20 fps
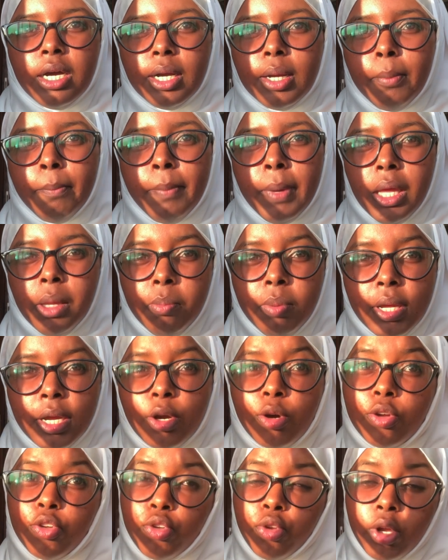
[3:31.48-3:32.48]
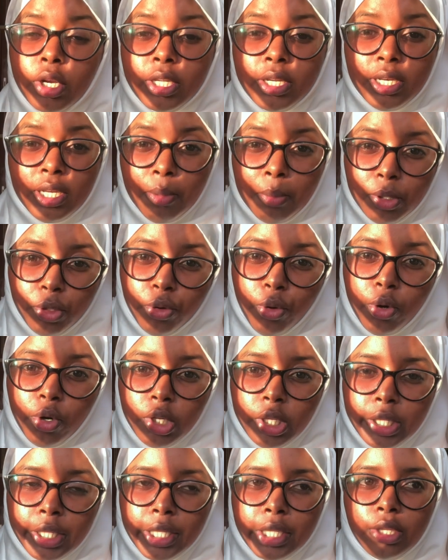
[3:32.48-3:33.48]
maybe consult a
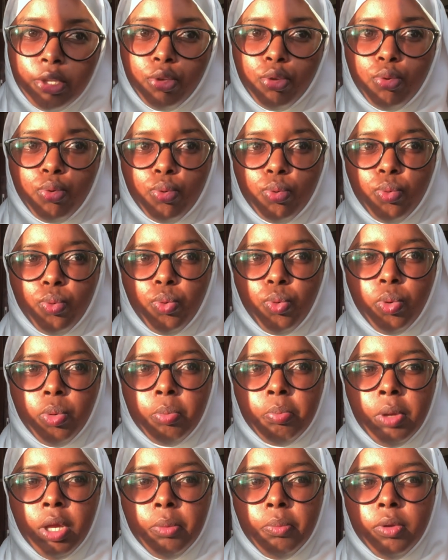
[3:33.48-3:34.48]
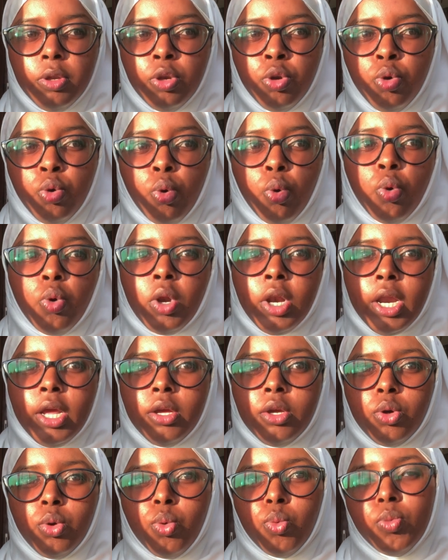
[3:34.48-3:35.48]
dermatologist to maybe know
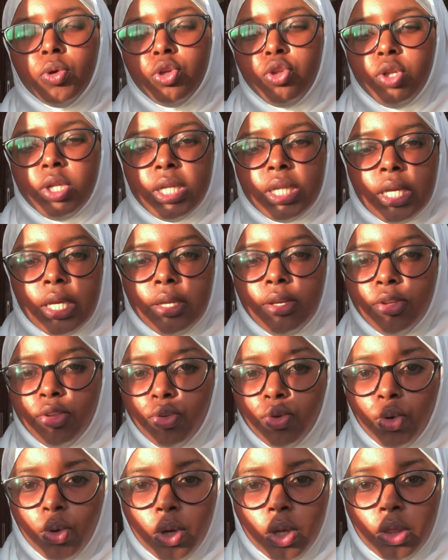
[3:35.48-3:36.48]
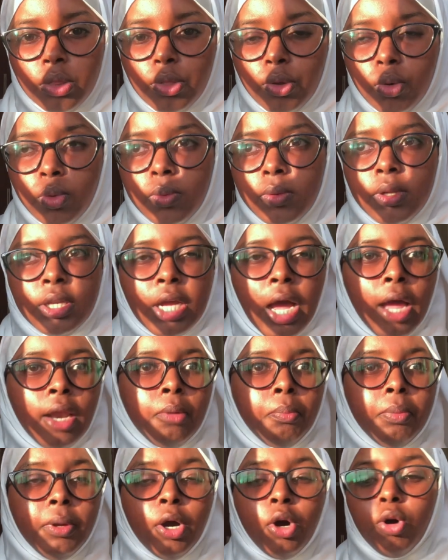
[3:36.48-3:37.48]
like what your skin is going through. It
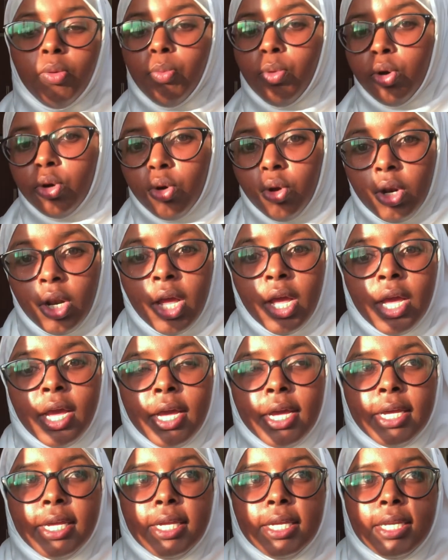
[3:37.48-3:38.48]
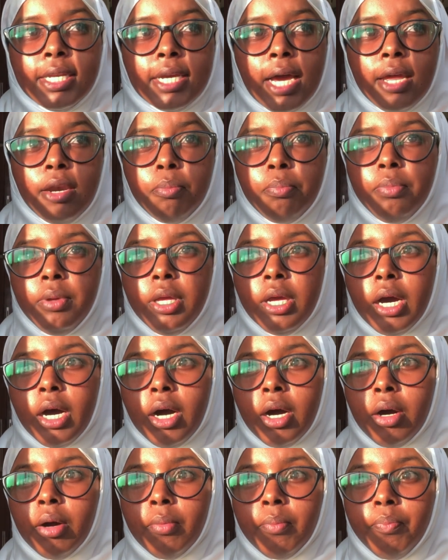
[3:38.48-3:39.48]
can be hormonal, it can be
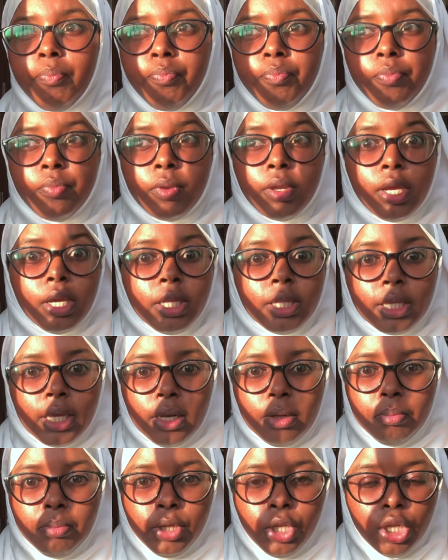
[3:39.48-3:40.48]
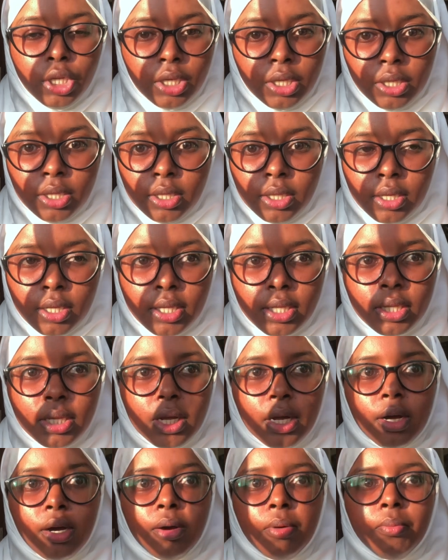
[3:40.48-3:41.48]
genetics,
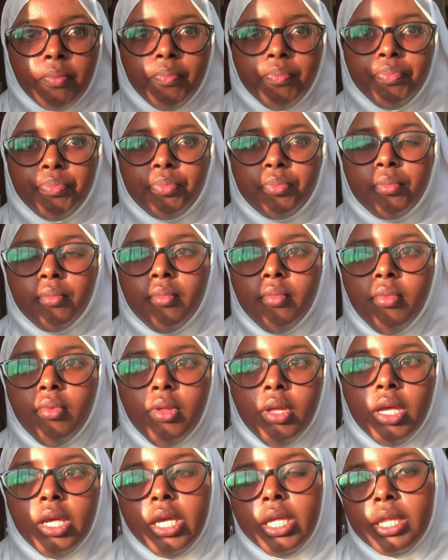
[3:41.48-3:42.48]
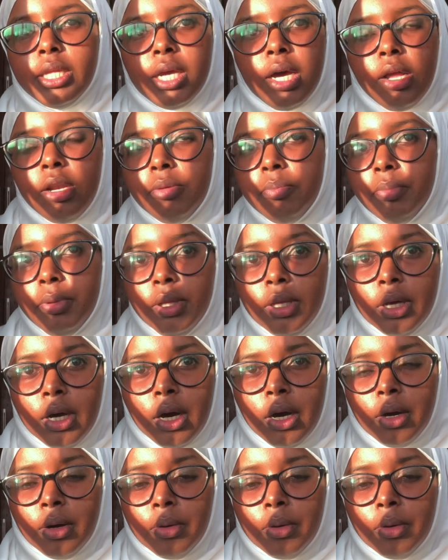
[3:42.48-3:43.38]
it can be